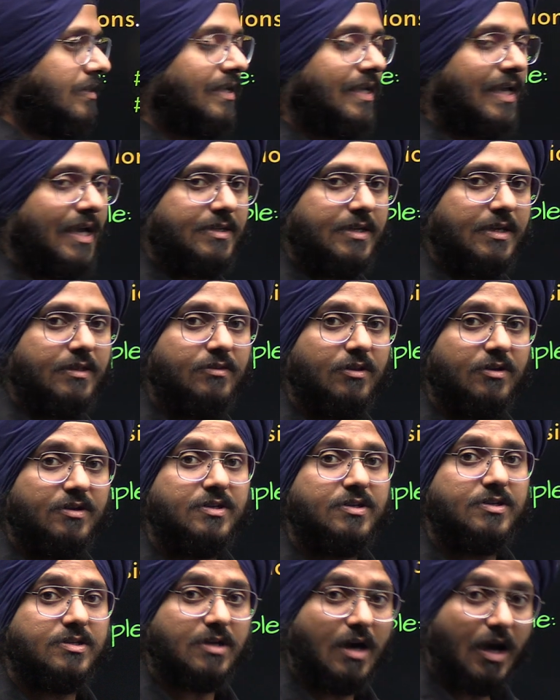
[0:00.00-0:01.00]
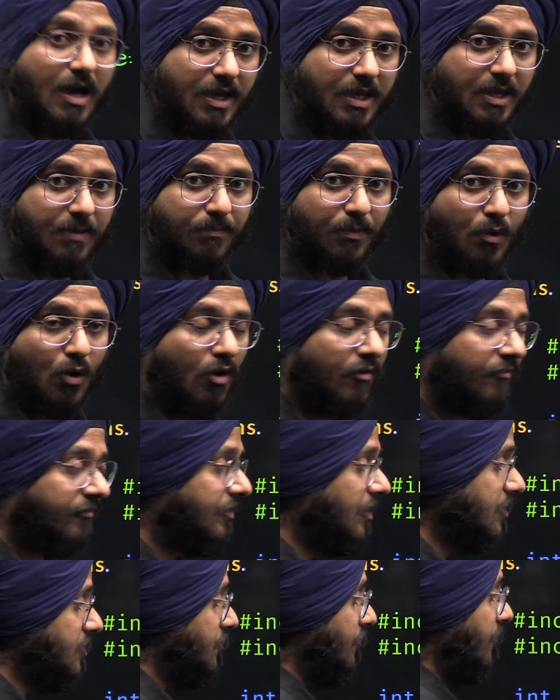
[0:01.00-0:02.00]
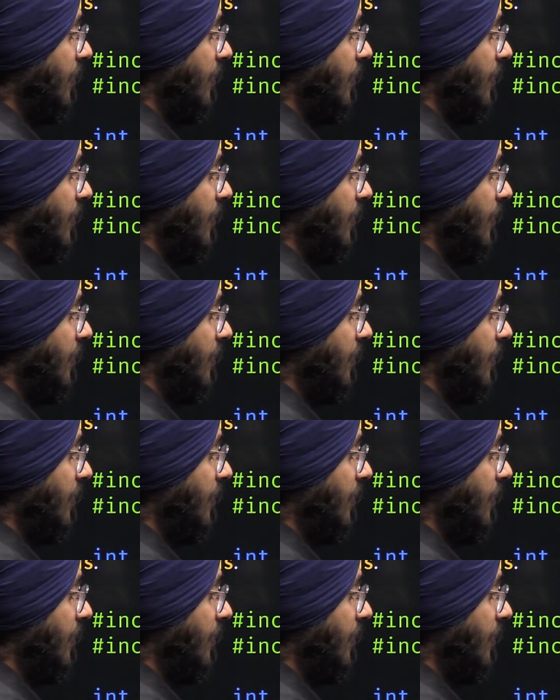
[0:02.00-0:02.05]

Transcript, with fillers: in getting the type of this